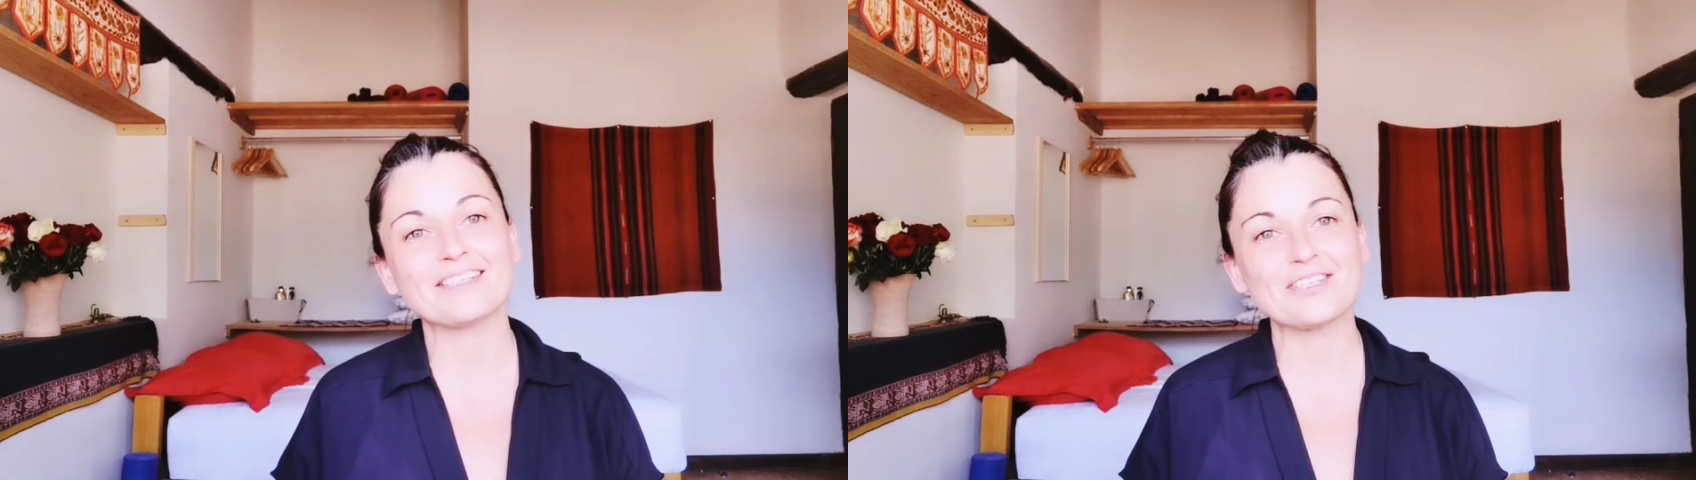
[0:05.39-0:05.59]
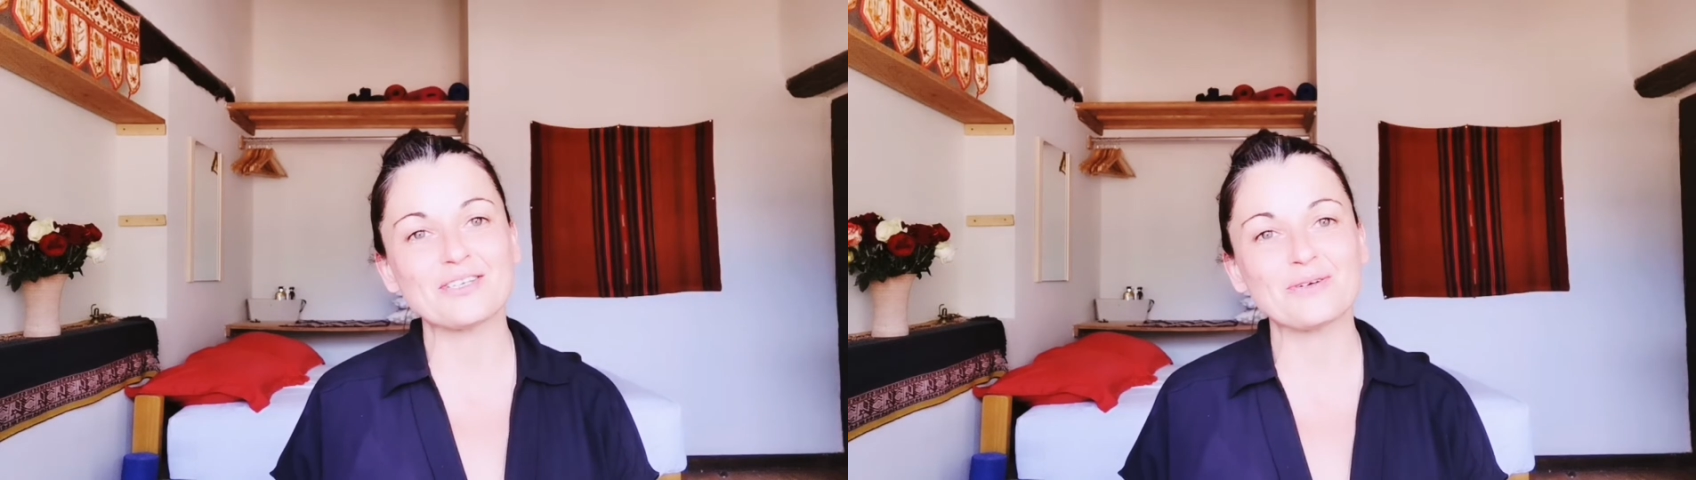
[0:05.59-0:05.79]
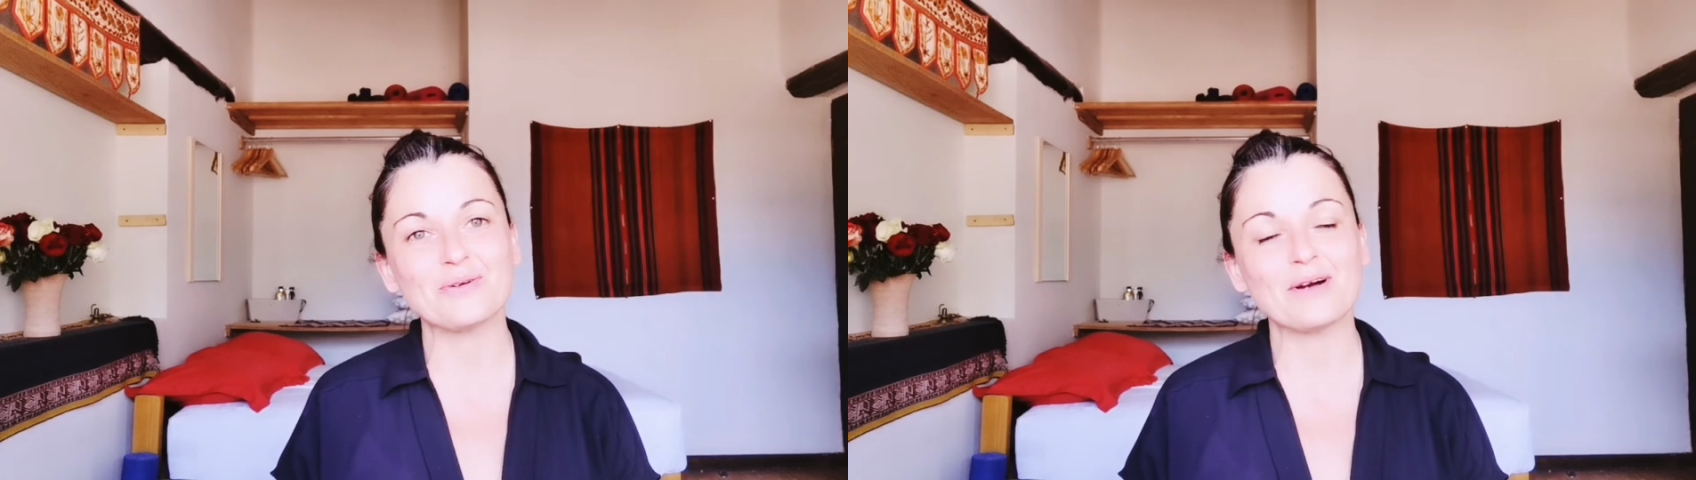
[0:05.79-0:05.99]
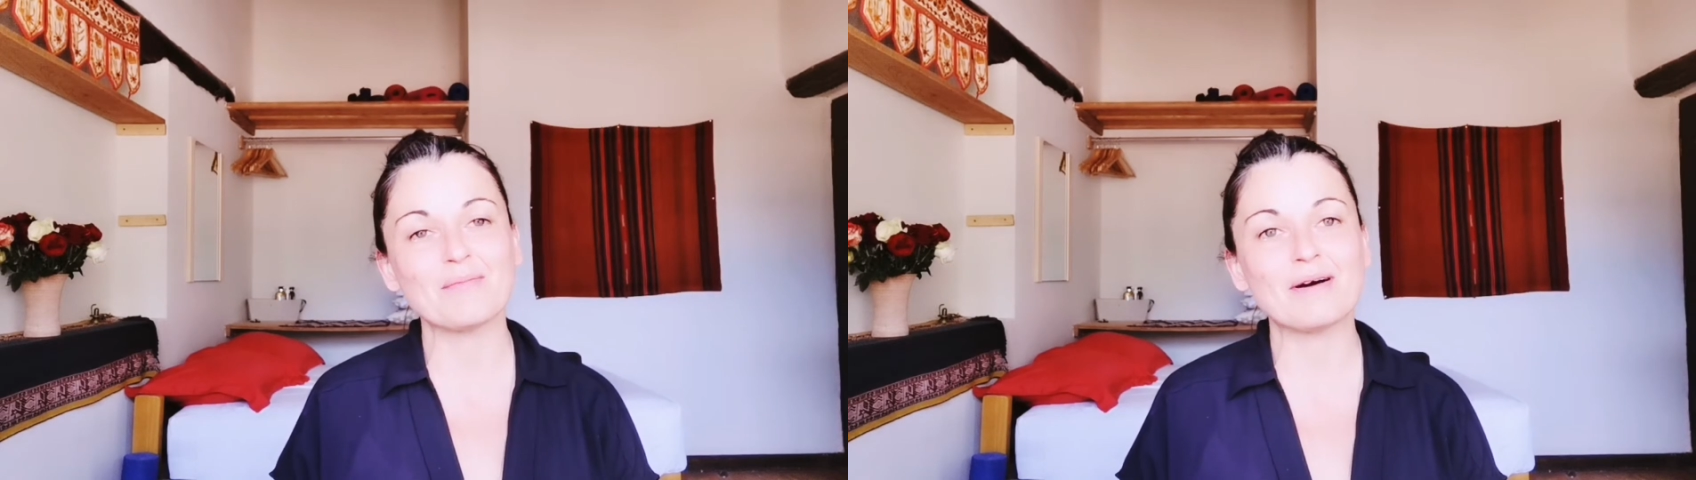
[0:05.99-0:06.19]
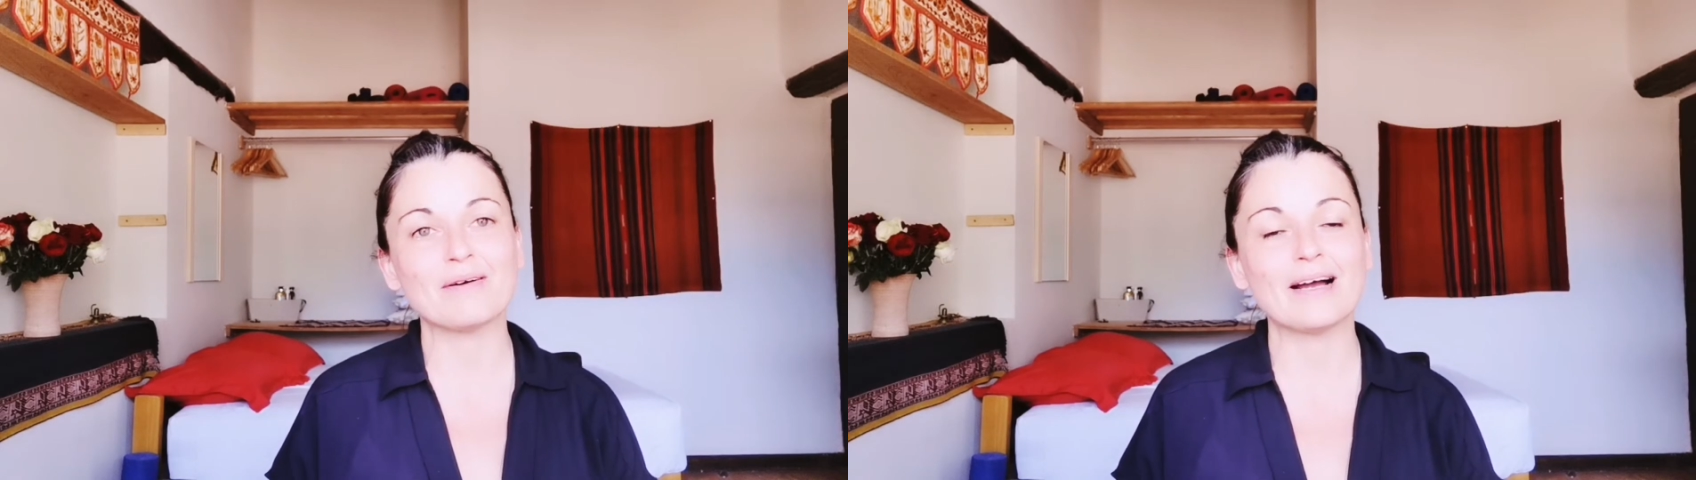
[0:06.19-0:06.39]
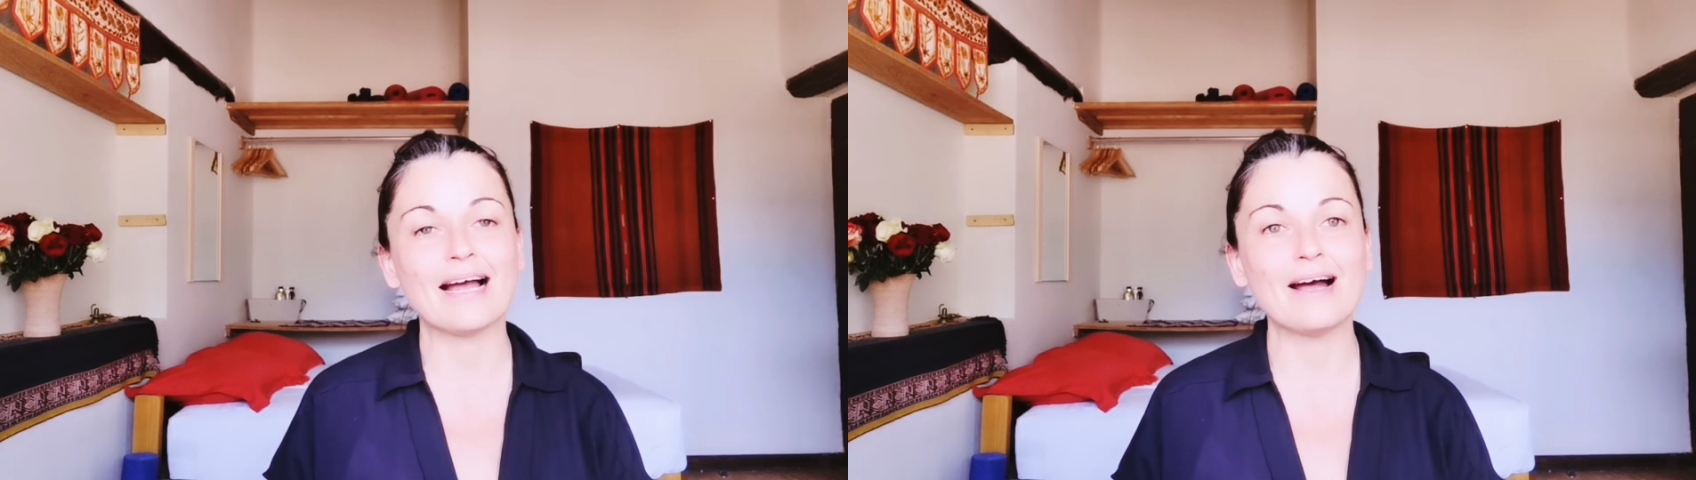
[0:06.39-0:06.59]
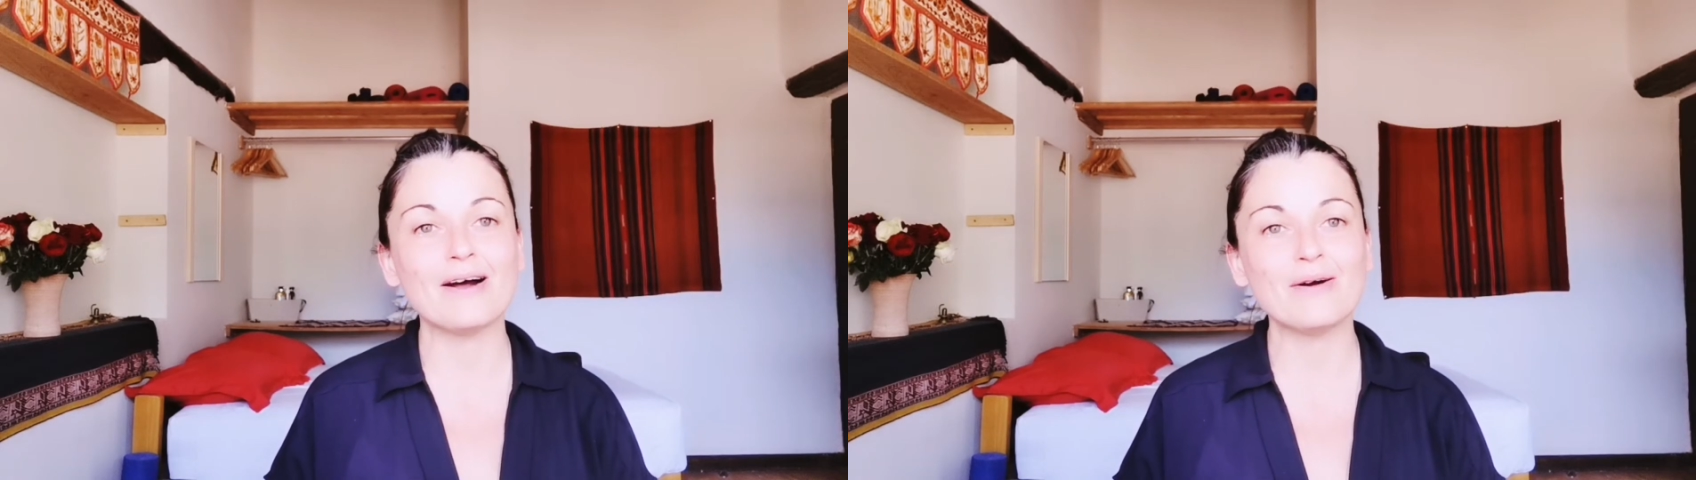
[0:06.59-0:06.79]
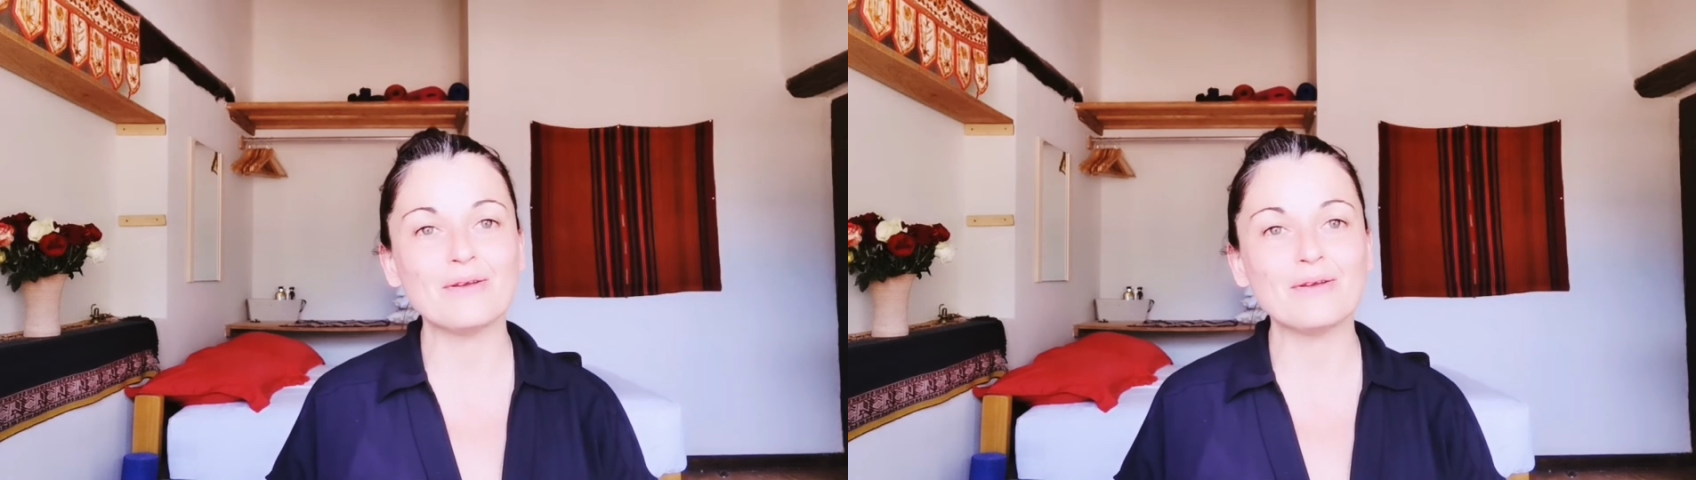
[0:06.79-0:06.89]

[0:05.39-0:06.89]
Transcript: to you about how